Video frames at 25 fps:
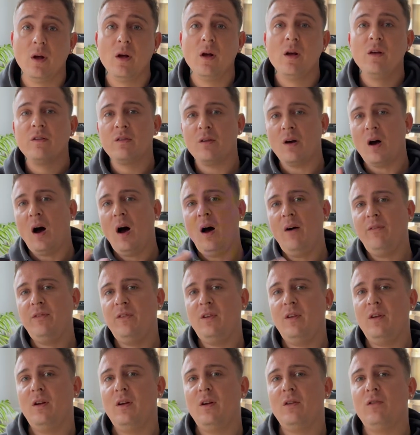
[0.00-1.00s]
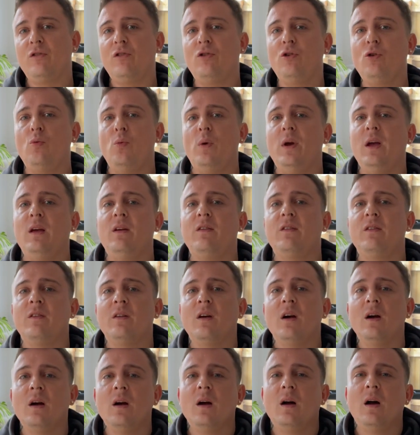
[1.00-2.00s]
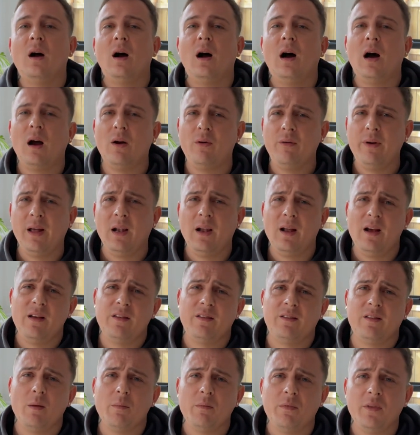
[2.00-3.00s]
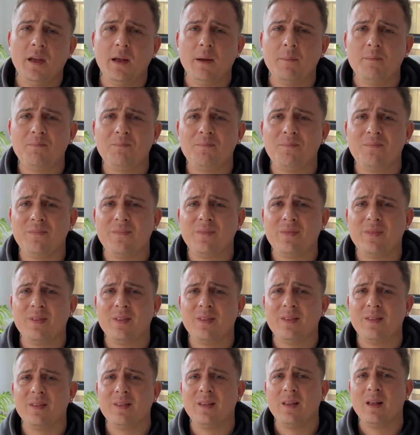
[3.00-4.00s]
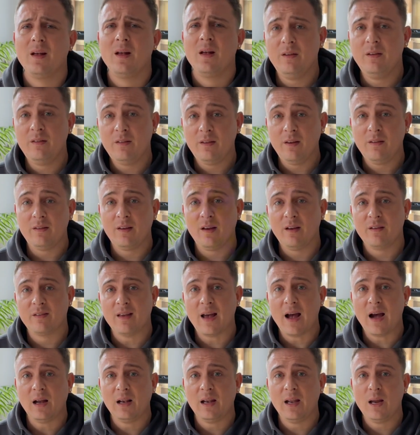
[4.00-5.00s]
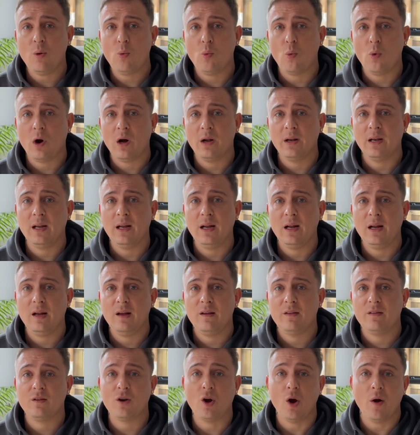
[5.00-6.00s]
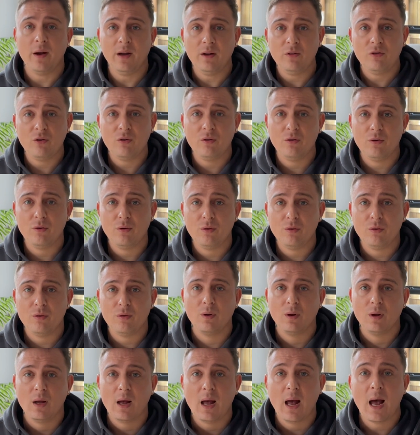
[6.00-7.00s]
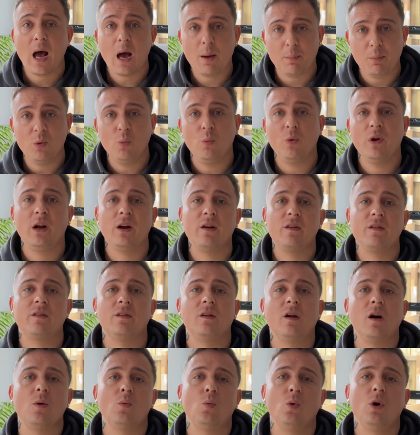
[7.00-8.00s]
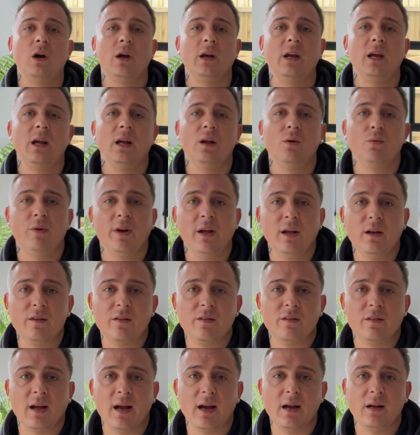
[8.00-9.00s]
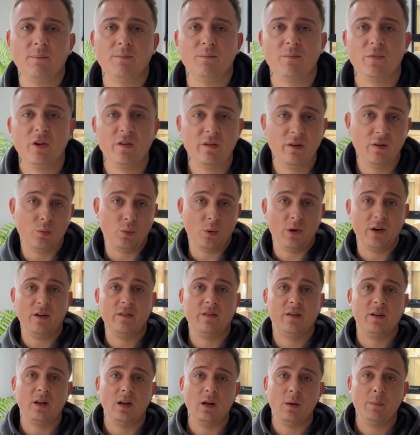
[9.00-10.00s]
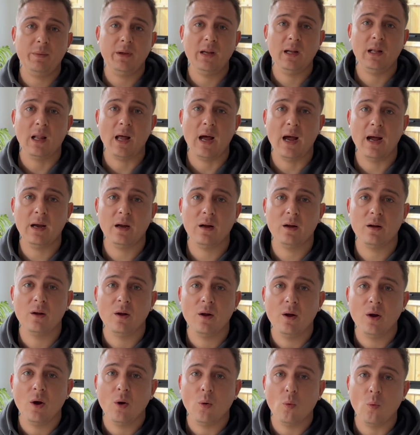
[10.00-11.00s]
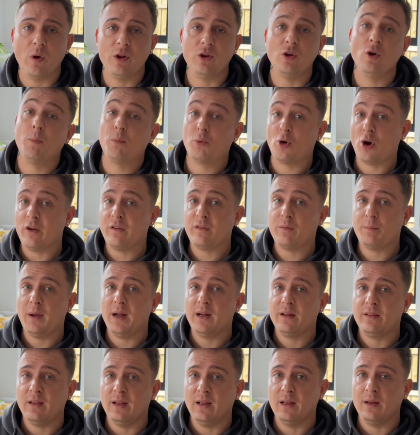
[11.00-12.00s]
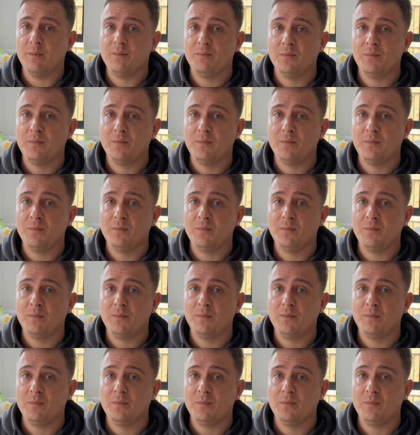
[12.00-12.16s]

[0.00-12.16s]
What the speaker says: So after 2 weeks, I realized something. This is exactly what is going to happen when I start working in real estate. This is what it's going to be like when you're prospecting.